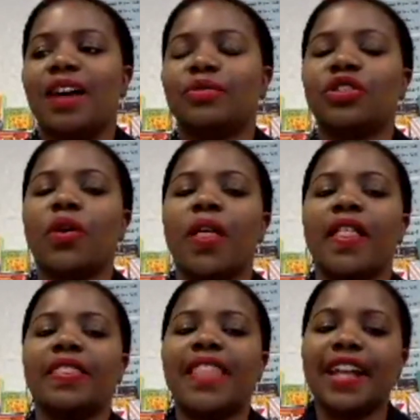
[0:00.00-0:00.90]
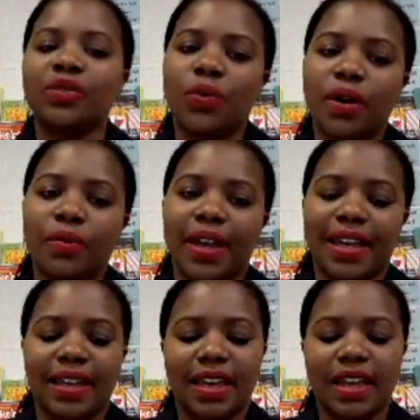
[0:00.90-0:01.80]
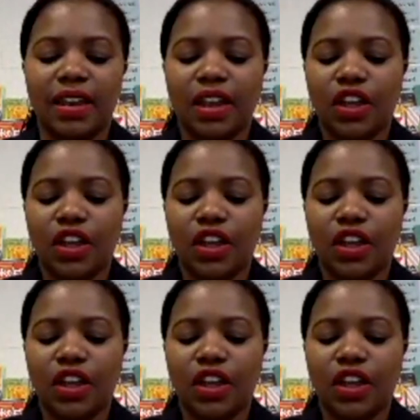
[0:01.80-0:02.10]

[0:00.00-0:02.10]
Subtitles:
So that's one way. Again,